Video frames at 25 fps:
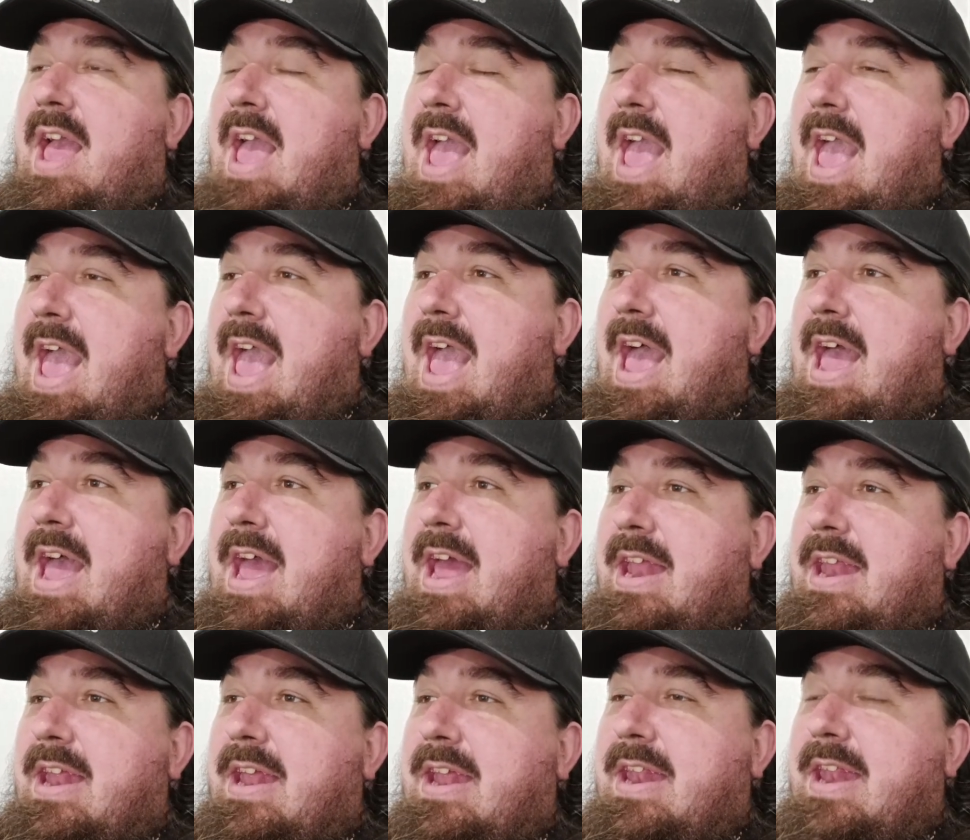
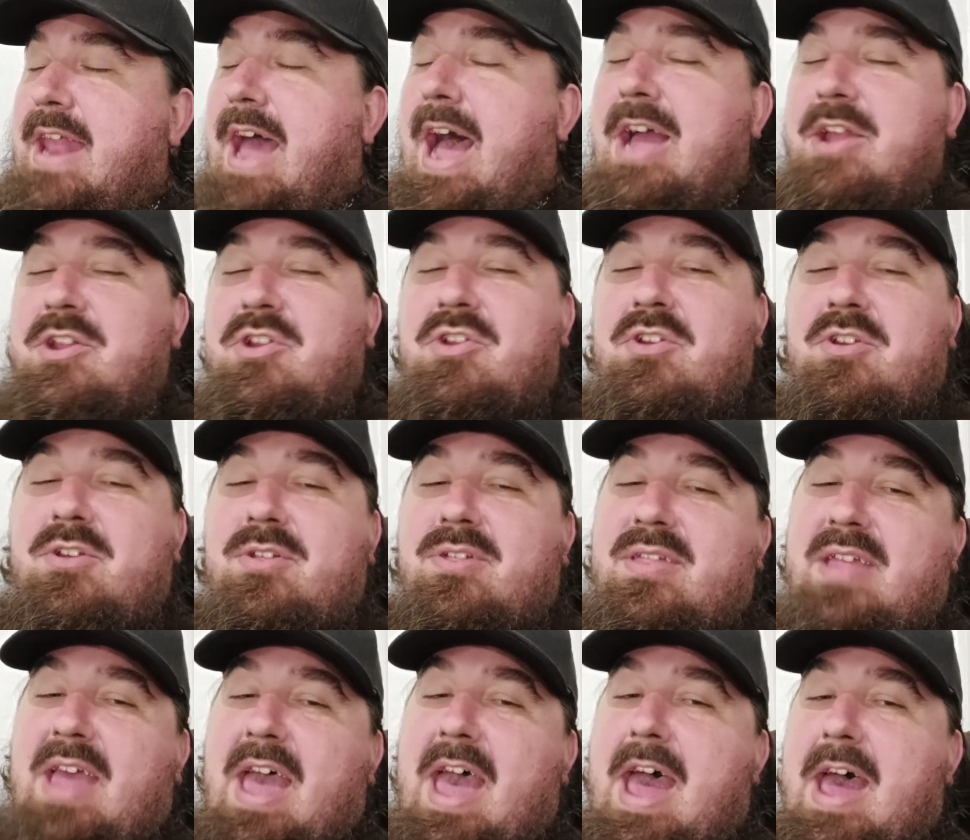And not
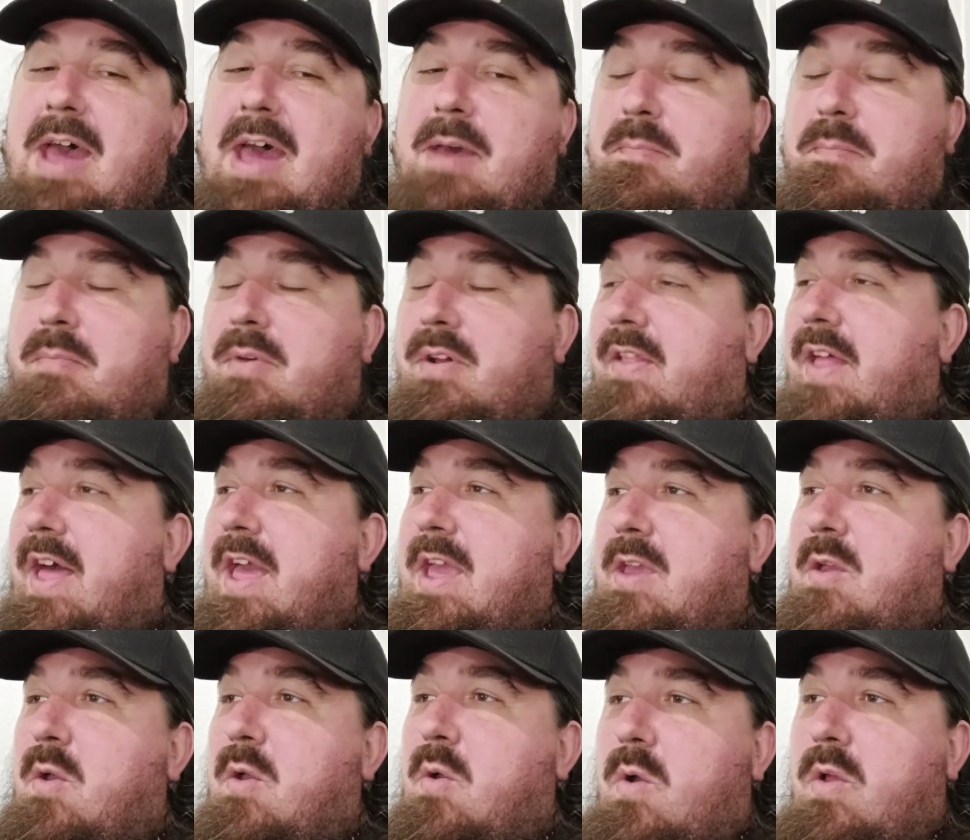just that, but
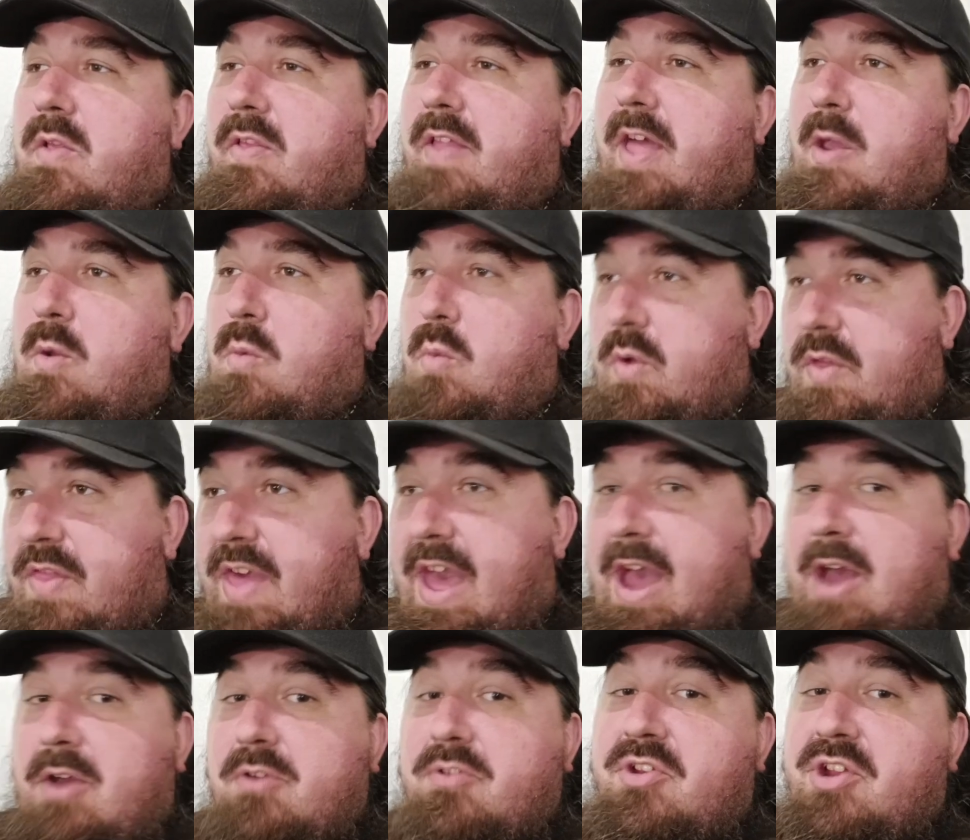like
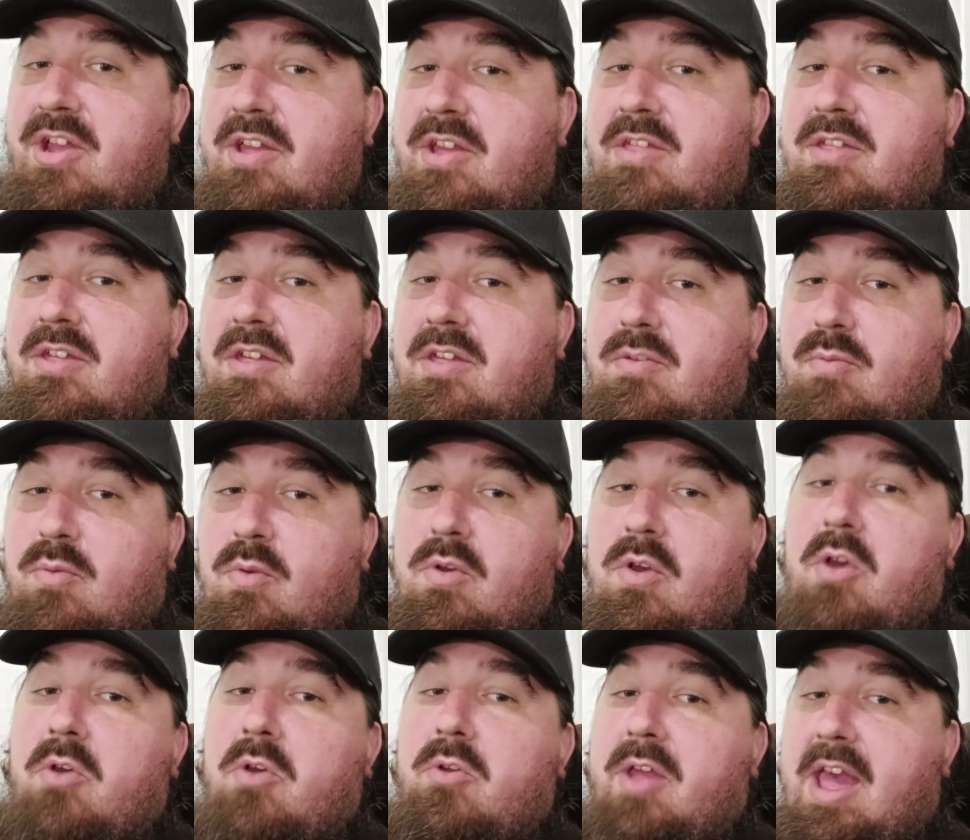without Jesus,
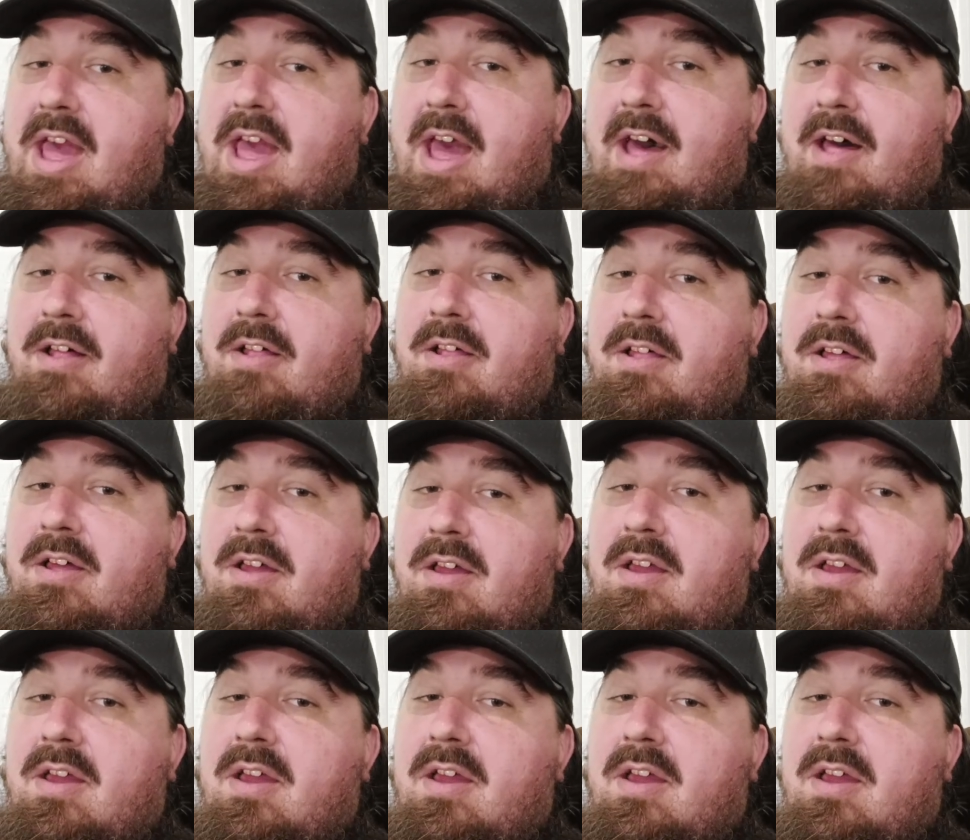we'll go to hell.